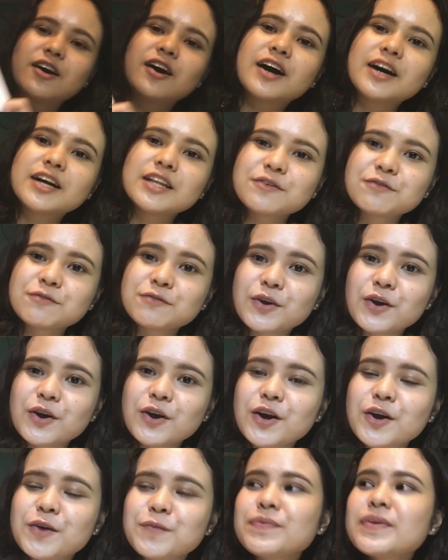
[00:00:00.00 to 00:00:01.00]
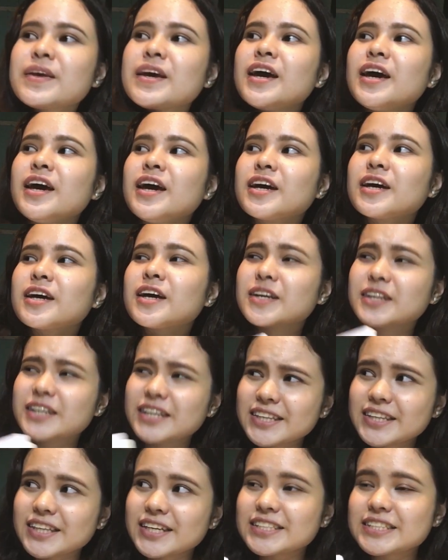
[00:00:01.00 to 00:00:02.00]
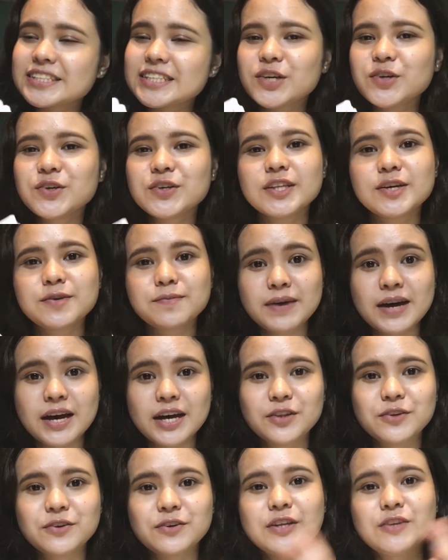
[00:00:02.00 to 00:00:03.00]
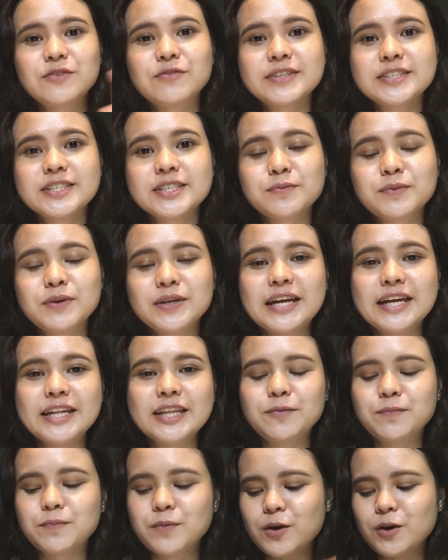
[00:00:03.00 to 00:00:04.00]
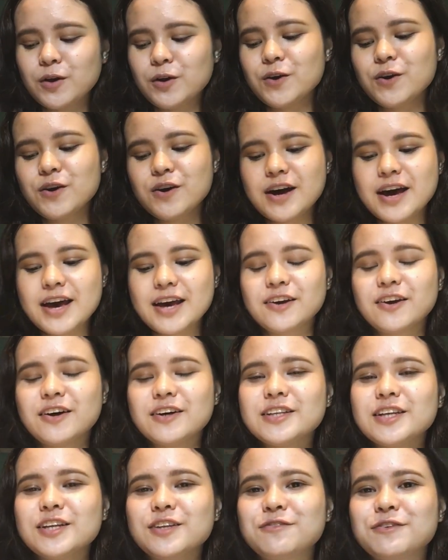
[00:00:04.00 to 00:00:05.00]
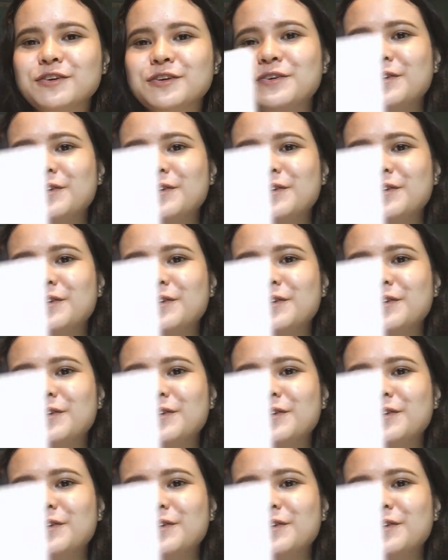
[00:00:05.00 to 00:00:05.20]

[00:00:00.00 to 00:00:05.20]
got from Caritas Segunda Mano in Vista Mall Antipolo. I got it for